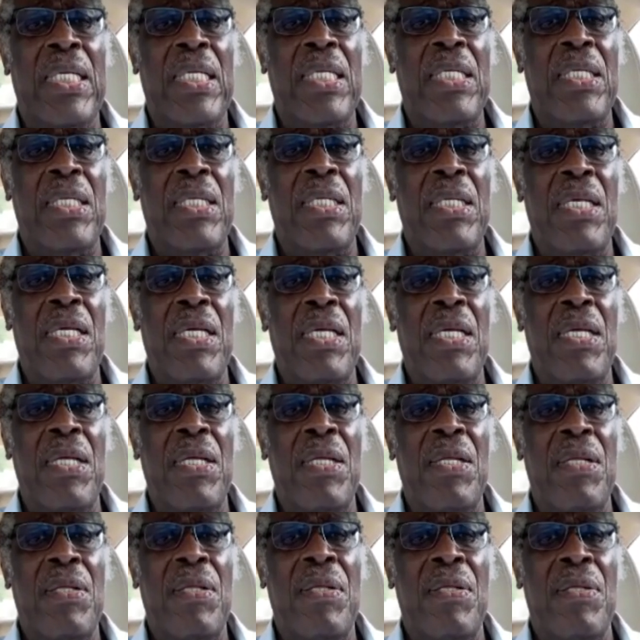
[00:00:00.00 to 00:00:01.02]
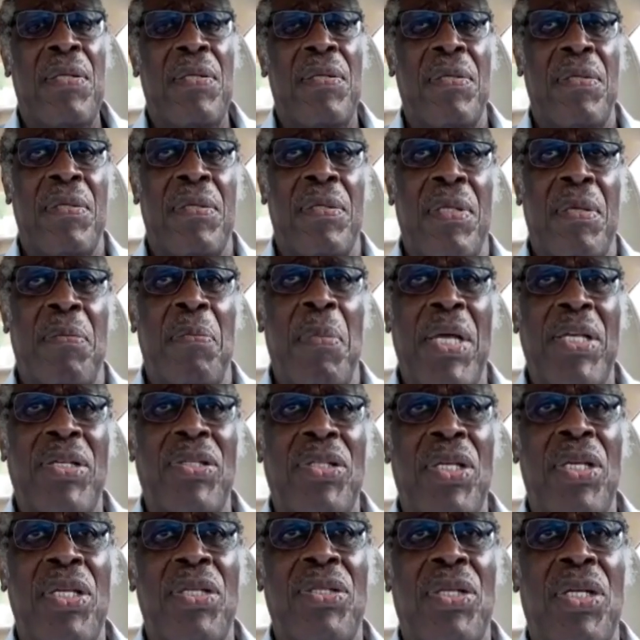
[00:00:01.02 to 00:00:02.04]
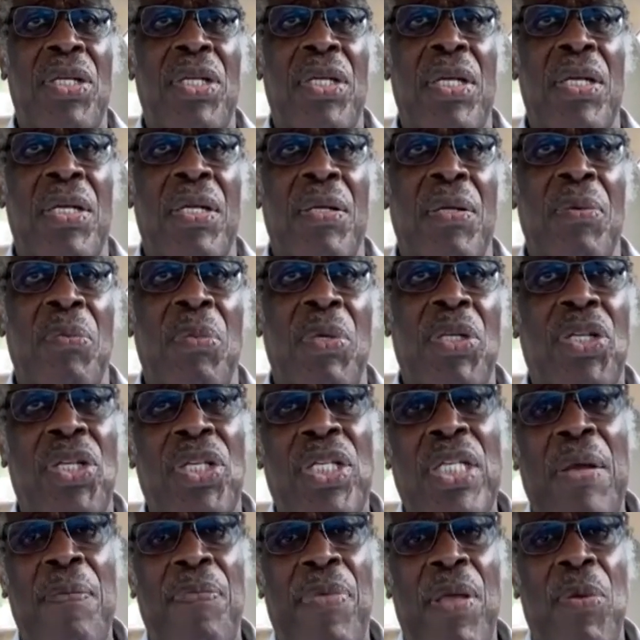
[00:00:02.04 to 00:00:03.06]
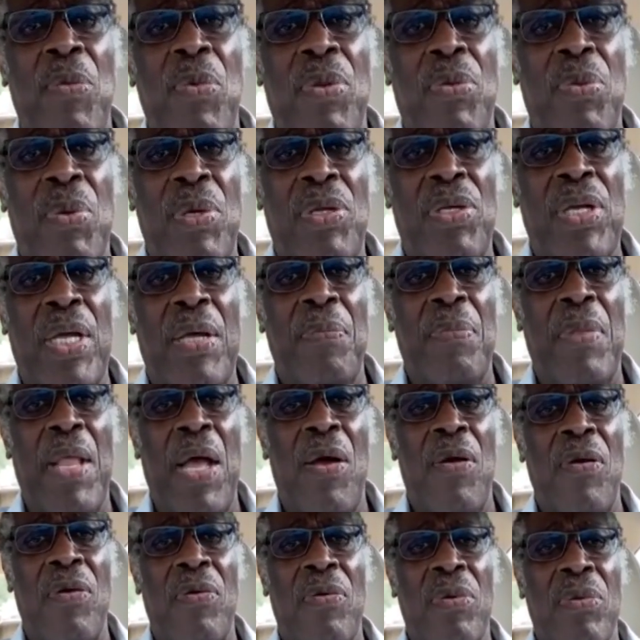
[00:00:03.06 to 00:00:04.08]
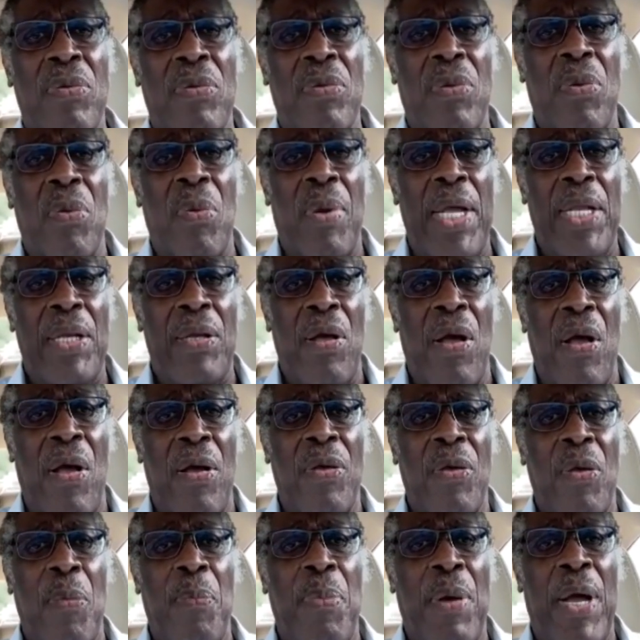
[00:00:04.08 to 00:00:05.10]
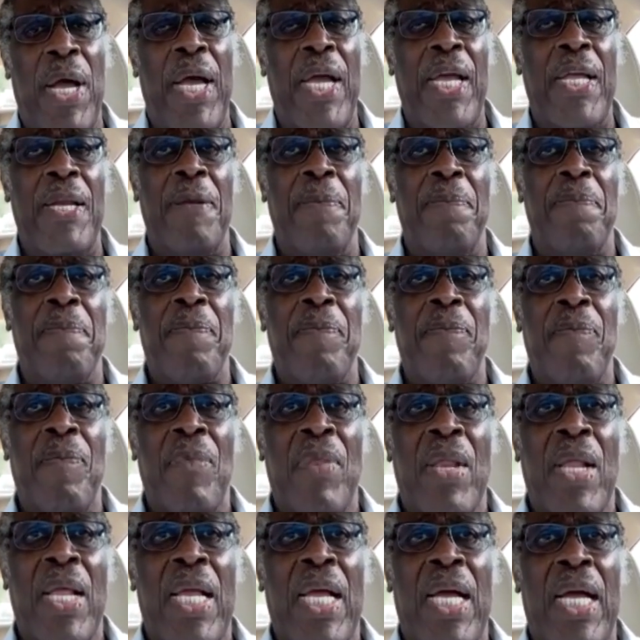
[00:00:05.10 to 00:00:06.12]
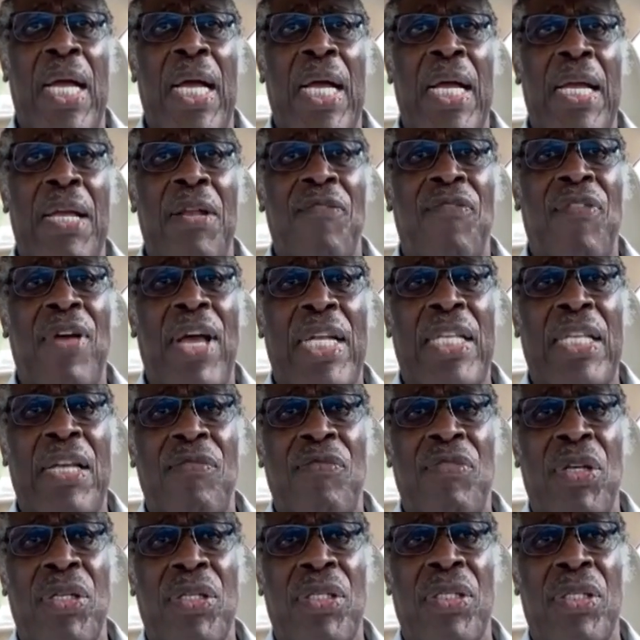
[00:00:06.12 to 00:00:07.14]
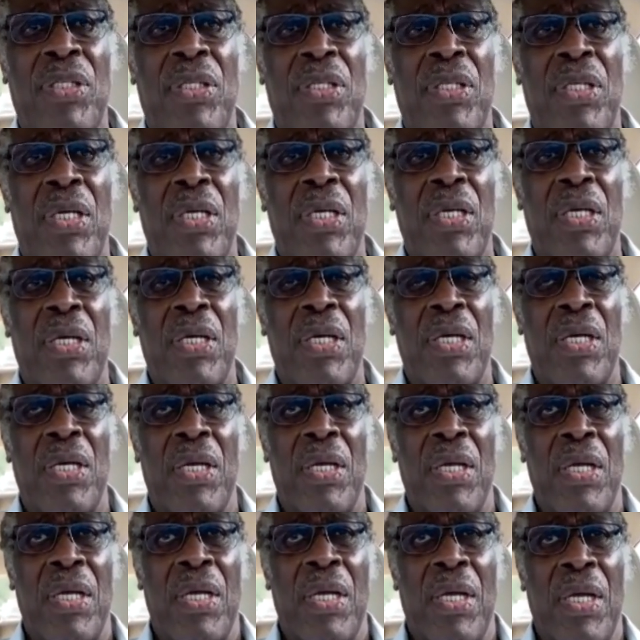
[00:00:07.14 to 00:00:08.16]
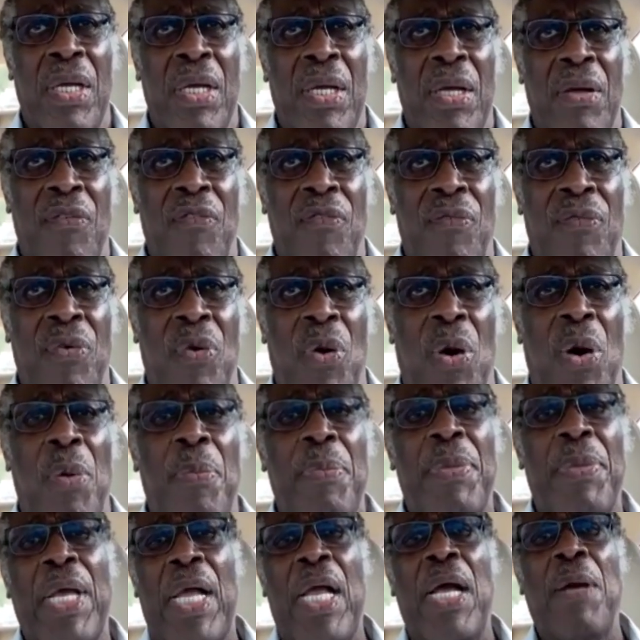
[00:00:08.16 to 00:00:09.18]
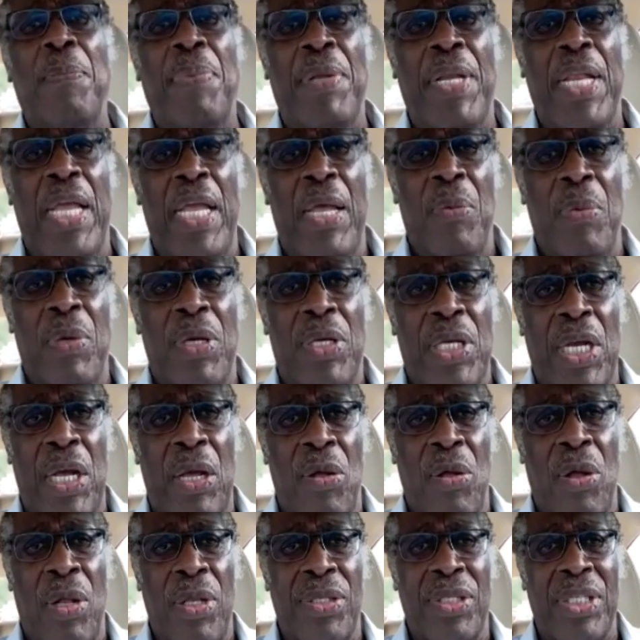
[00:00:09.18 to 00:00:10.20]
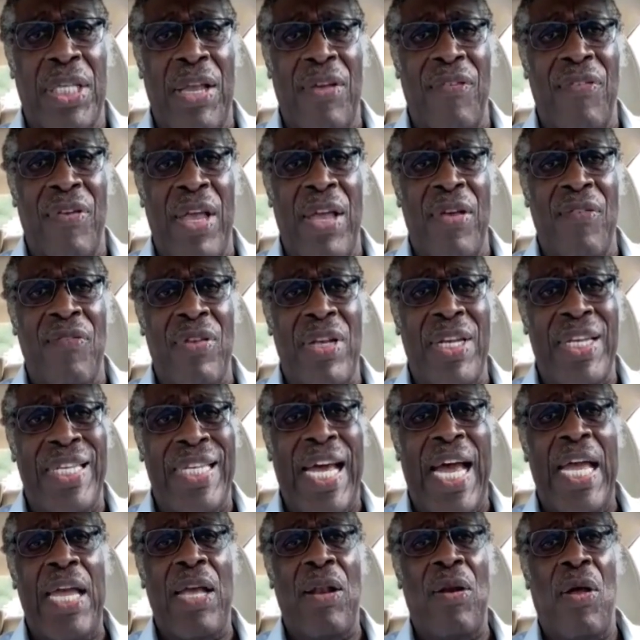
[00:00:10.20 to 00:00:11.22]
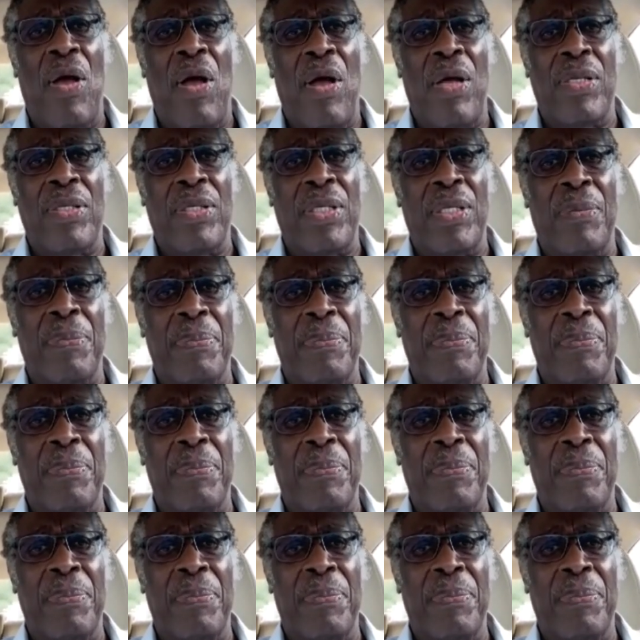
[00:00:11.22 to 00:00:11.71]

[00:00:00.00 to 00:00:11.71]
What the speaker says: the message, which is something with which I'm now quite occupied. In fact, I've just formed a company which I call Safe Haven Dialogues.